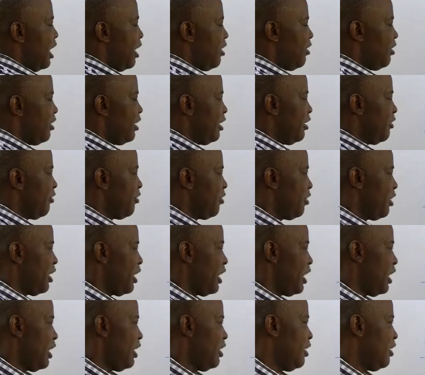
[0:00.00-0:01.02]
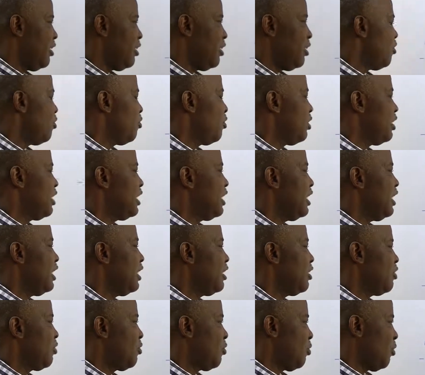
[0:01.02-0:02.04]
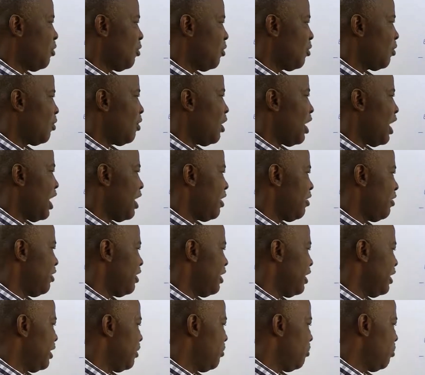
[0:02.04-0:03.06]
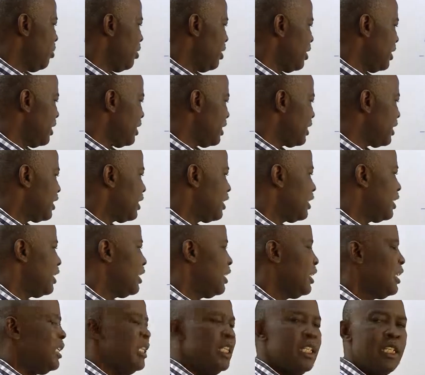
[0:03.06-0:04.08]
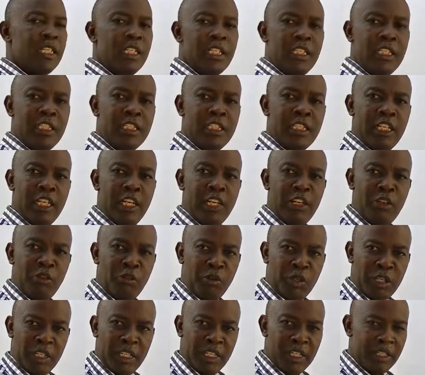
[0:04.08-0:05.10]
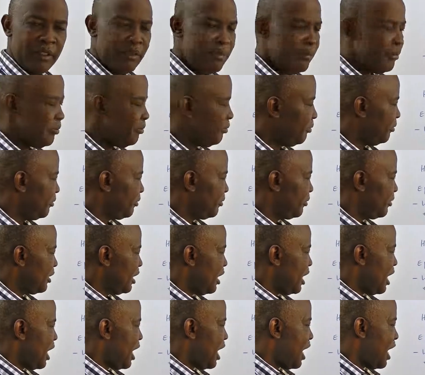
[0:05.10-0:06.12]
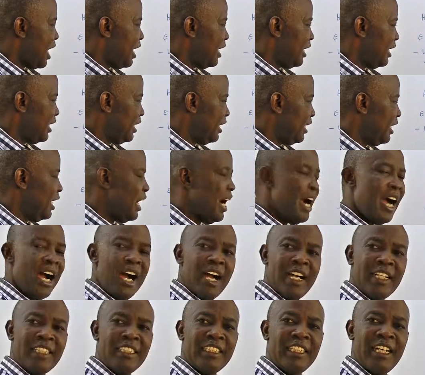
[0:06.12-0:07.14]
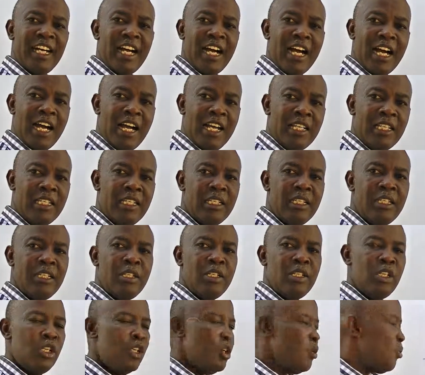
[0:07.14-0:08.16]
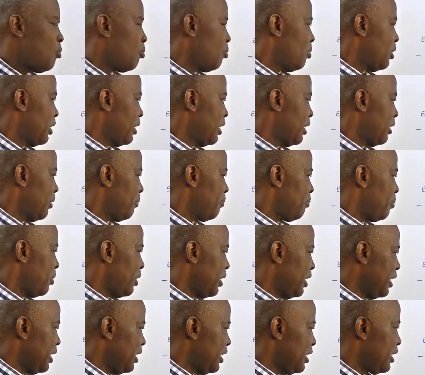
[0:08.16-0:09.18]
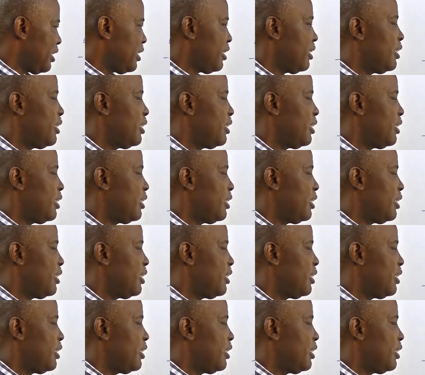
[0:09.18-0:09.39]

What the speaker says: hydrogen fluoride with strong hydrogen bonds is a liquid, i.e. has high boiling point,